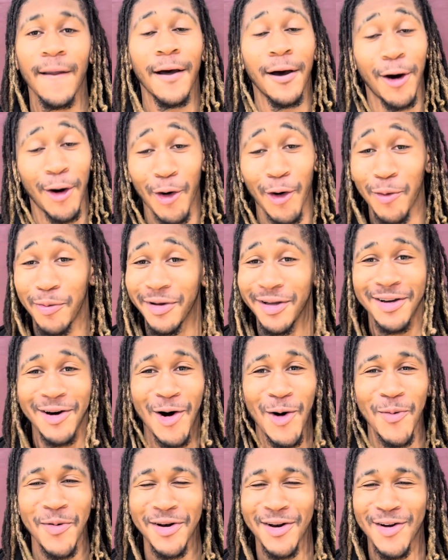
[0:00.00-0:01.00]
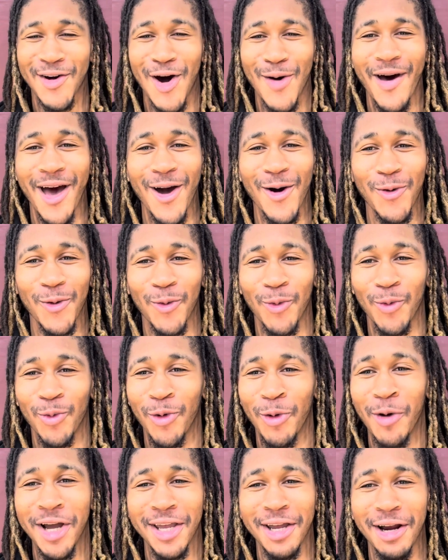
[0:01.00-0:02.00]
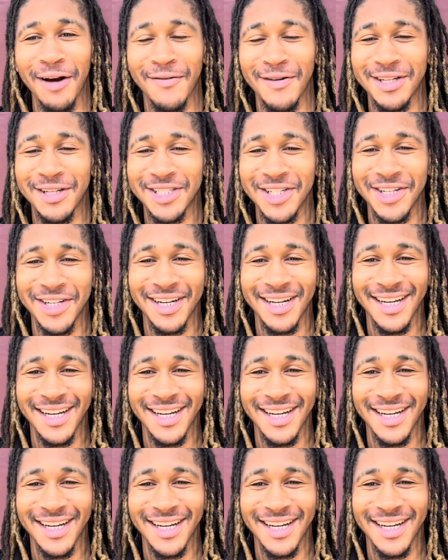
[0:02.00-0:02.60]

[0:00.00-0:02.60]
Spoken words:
Hoping to go back one year for sure.